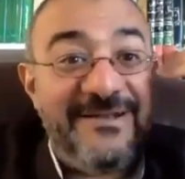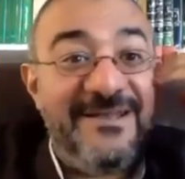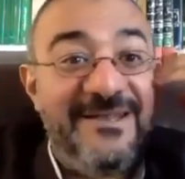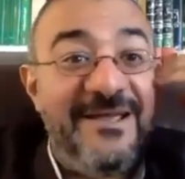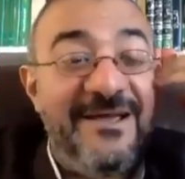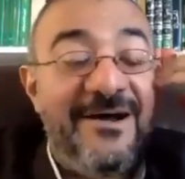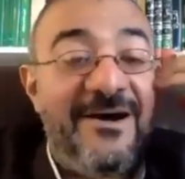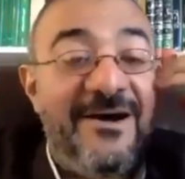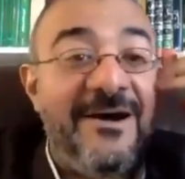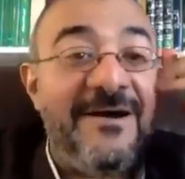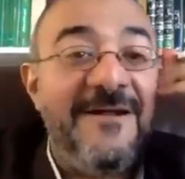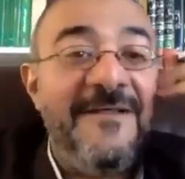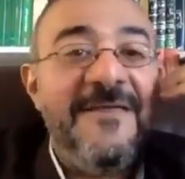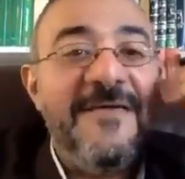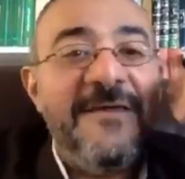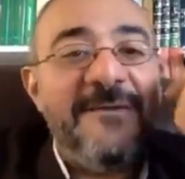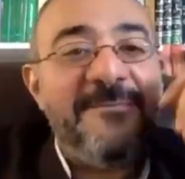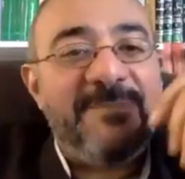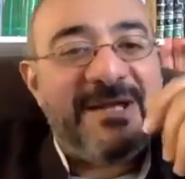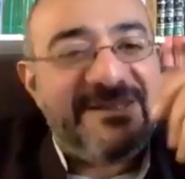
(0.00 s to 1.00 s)
They are,
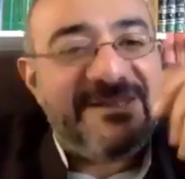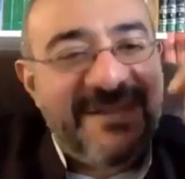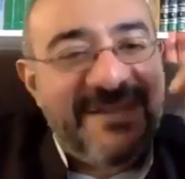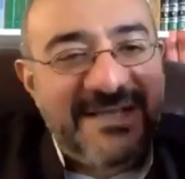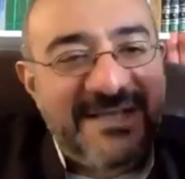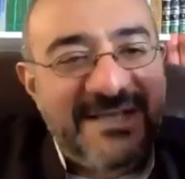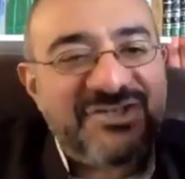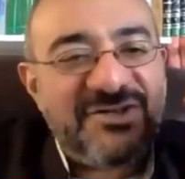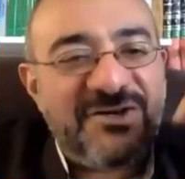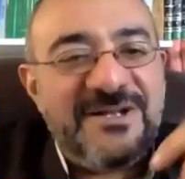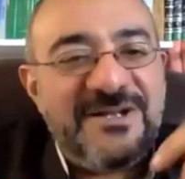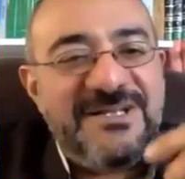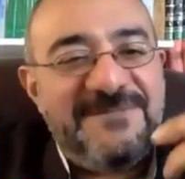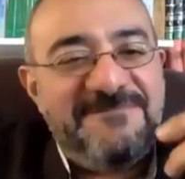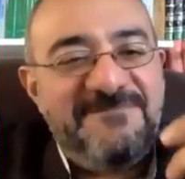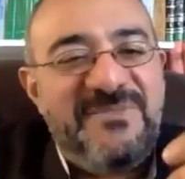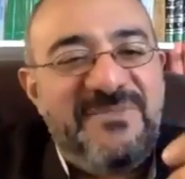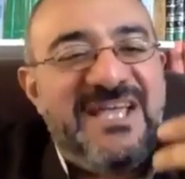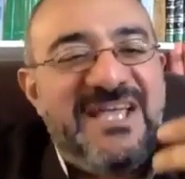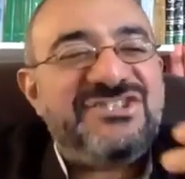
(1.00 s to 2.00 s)
but
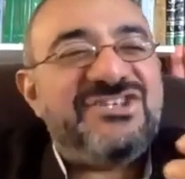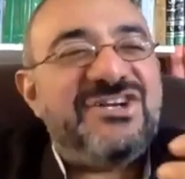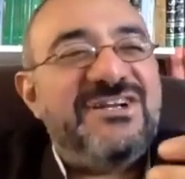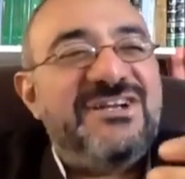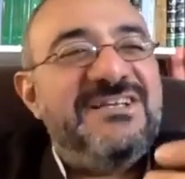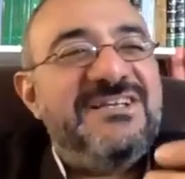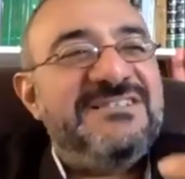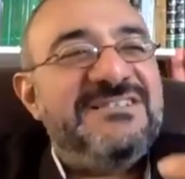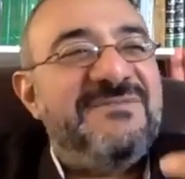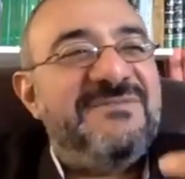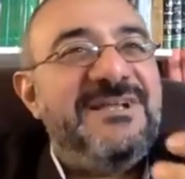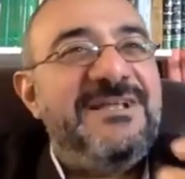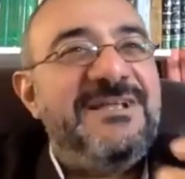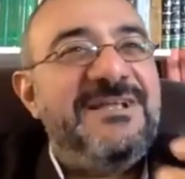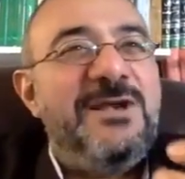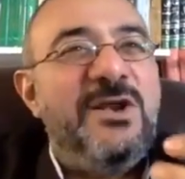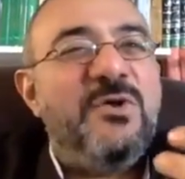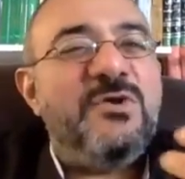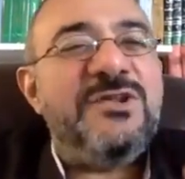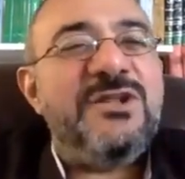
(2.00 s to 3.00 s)
nature is a very
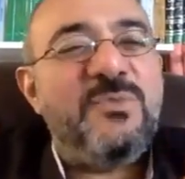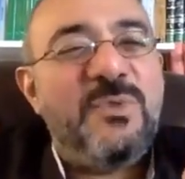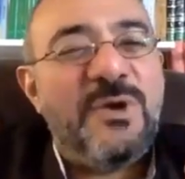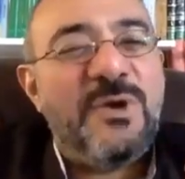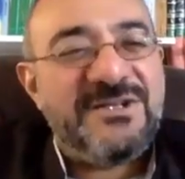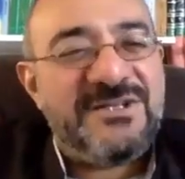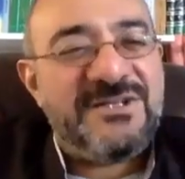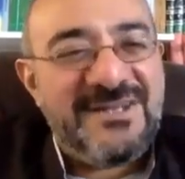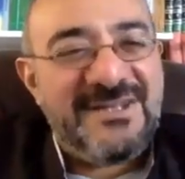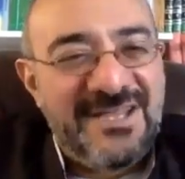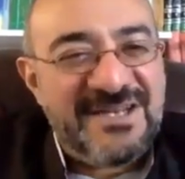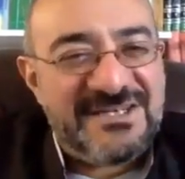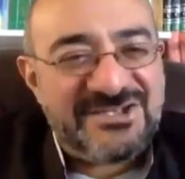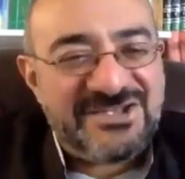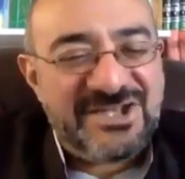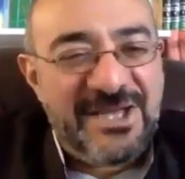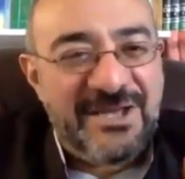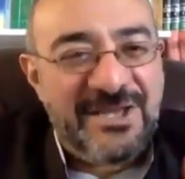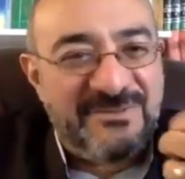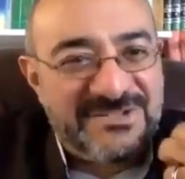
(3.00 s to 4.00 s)
loaded word in the English
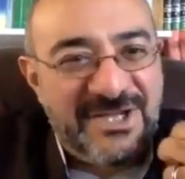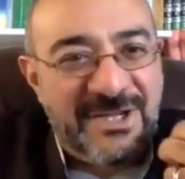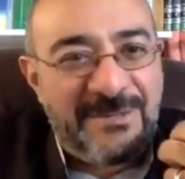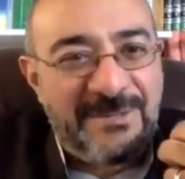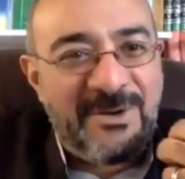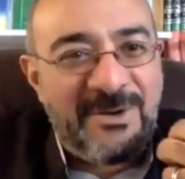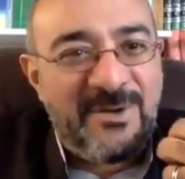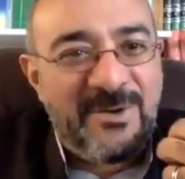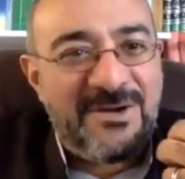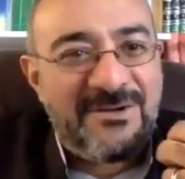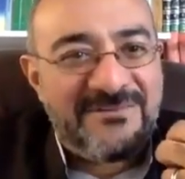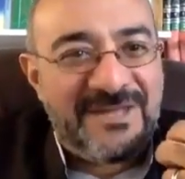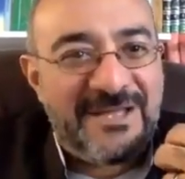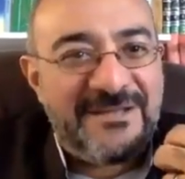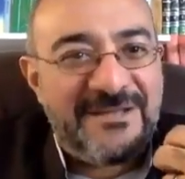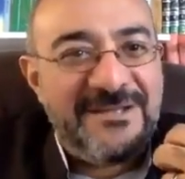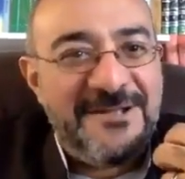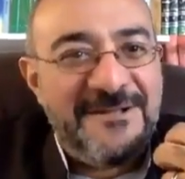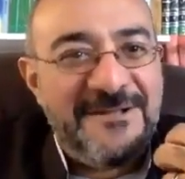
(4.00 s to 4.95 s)
language. I'm aware of that.